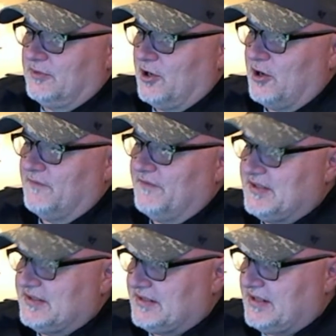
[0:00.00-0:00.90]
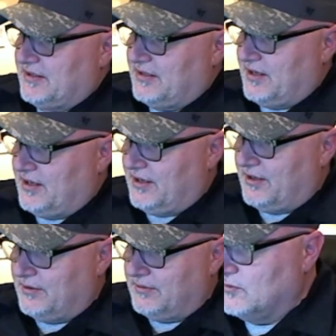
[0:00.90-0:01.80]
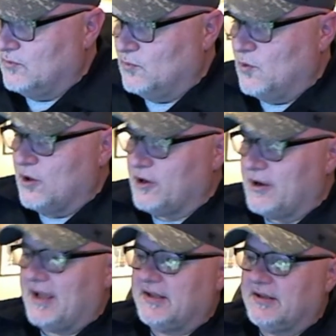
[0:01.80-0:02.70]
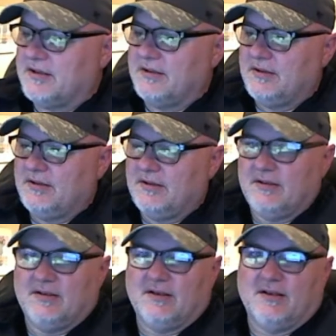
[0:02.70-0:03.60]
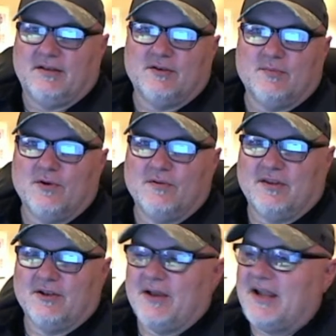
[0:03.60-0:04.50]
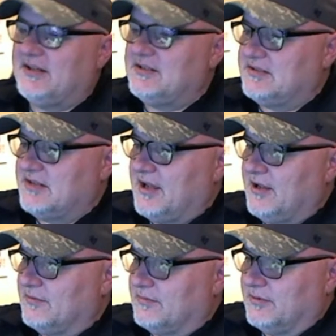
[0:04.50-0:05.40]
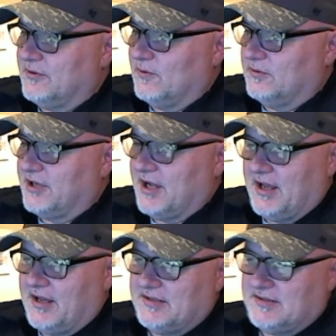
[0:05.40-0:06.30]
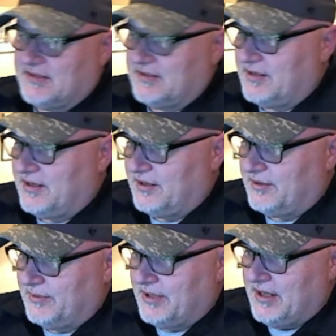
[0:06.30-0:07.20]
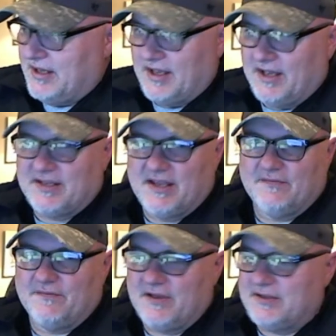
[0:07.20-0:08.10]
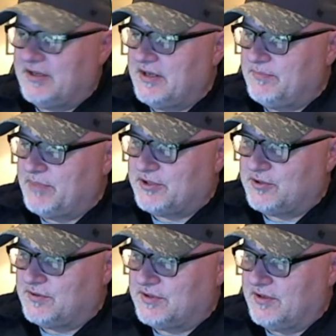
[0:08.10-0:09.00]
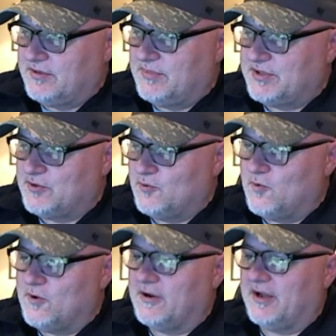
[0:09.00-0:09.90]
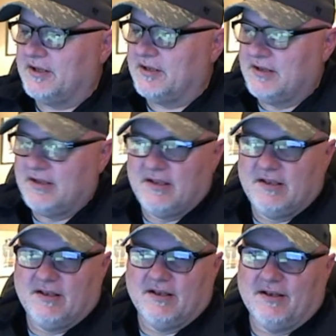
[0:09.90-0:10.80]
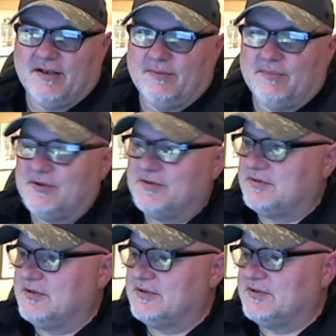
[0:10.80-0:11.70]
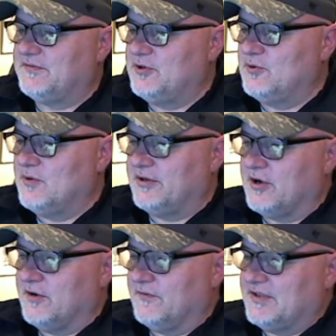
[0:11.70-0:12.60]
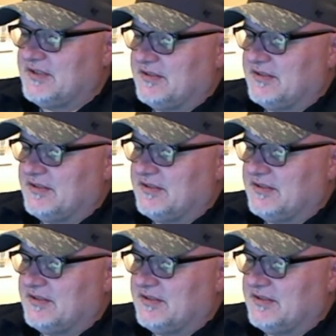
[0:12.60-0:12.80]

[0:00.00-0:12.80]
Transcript: Hervis and Warreich, they're both in their 80s now, and they're older guys, and I can't find any pictures on Mr. Warreich. There's a few on Hervis,